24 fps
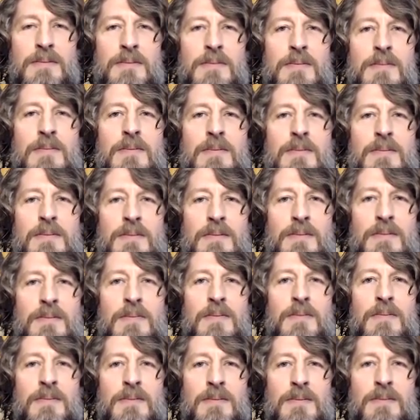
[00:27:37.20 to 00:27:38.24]
and our
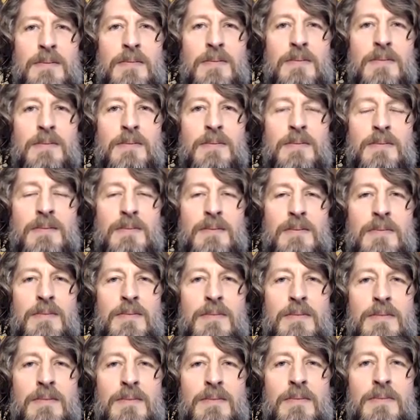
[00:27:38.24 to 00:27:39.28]
whole full supply
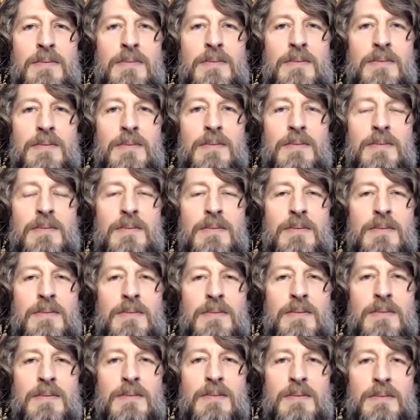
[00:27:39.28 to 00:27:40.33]
chain is going to be carbon
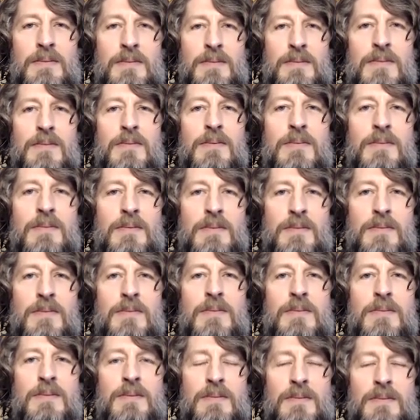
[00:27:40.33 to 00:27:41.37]
neutral by twenty
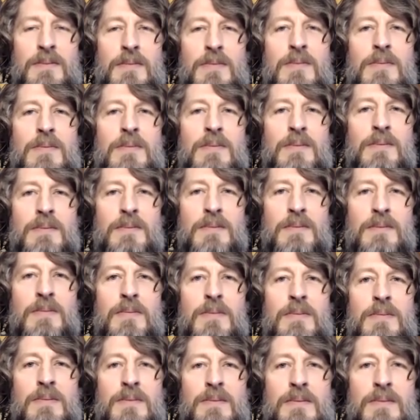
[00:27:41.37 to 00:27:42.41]
thirty. But we're not
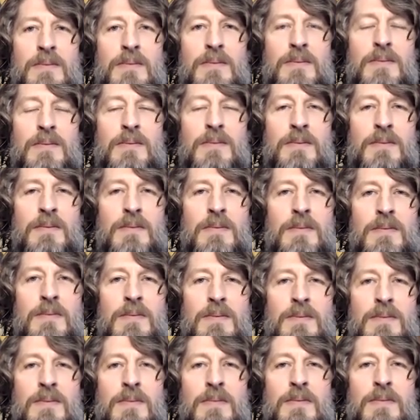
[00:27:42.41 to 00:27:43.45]
stopping on the
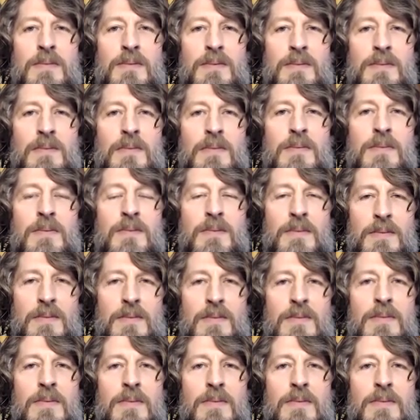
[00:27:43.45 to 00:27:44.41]
carbon neutrality. It's, it's